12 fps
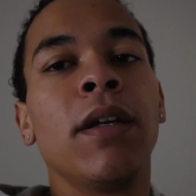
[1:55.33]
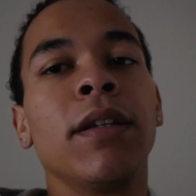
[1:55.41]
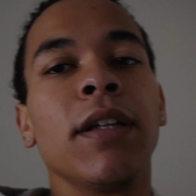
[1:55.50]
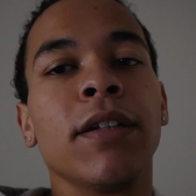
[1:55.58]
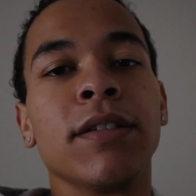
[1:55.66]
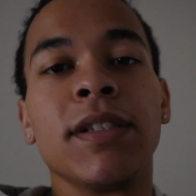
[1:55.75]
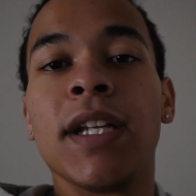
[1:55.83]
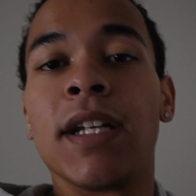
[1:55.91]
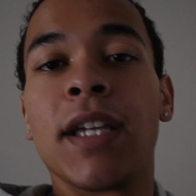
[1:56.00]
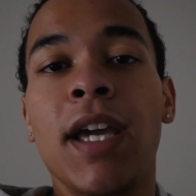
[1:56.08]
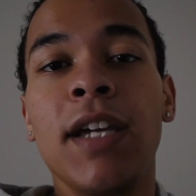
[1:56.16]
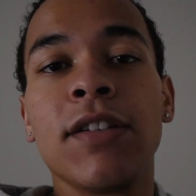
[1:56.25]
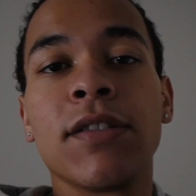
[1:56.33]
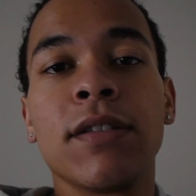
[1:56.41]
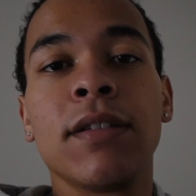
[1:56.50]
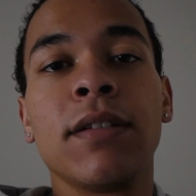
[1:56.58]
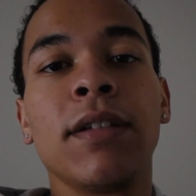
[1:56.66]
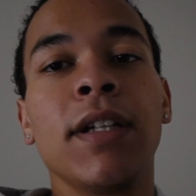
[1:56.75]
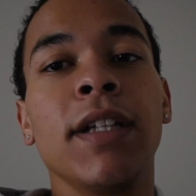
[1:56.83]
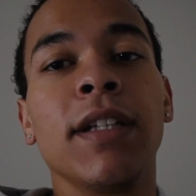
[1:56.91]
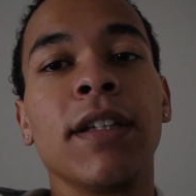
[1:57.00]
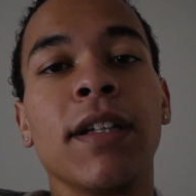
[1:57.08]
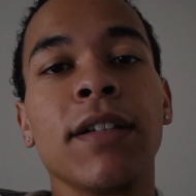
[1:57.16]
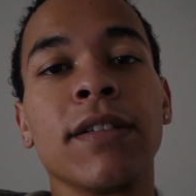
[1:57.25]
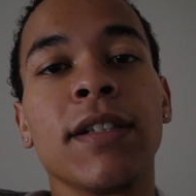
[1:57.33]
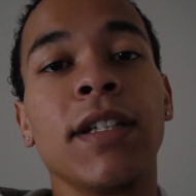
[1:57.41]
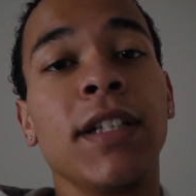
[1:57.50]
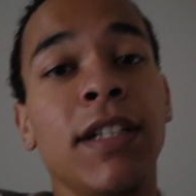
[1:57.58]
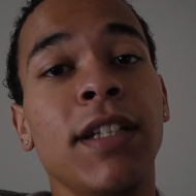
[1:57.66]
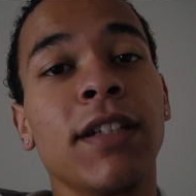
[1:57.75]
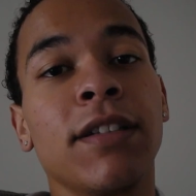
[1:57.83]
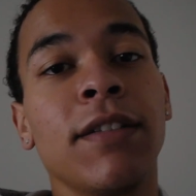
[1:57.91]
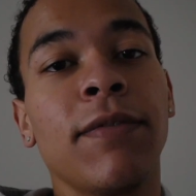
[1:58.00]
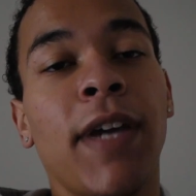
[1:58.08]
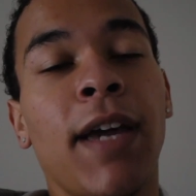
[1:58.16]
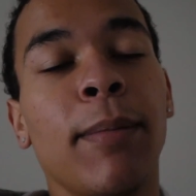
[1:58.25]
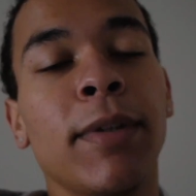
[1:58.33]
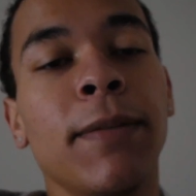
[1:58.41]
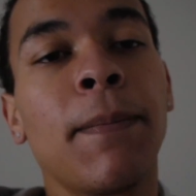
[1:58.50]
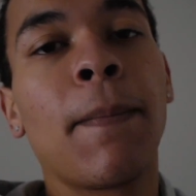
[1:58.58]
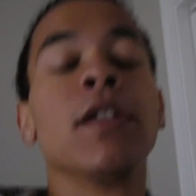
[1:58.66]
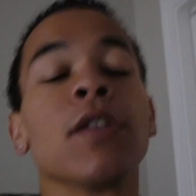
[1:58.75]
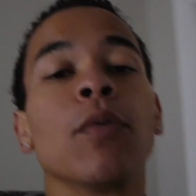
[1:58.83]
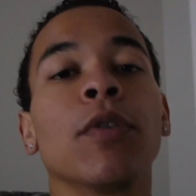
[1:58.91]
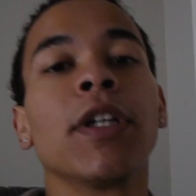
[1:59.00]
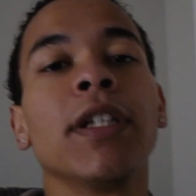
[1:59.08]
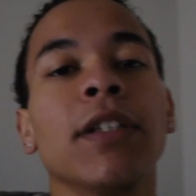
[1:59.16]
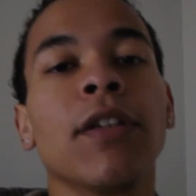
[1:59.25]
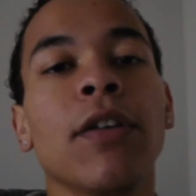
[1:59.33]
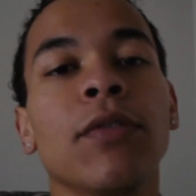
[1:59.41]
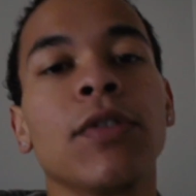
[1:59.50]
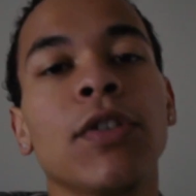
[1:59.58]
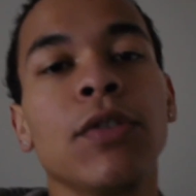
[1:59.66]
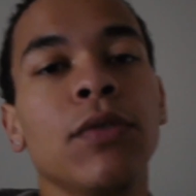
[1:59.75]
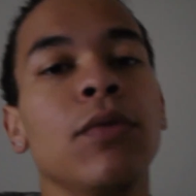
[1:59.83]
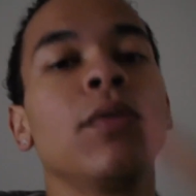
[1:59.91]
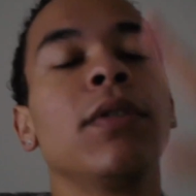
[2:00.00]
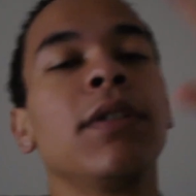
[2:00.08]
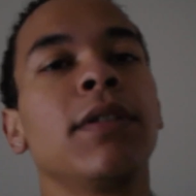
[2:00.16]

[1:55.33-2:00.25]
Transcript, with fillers: There's dedication and then there's an addictive habit. So we'll get into those two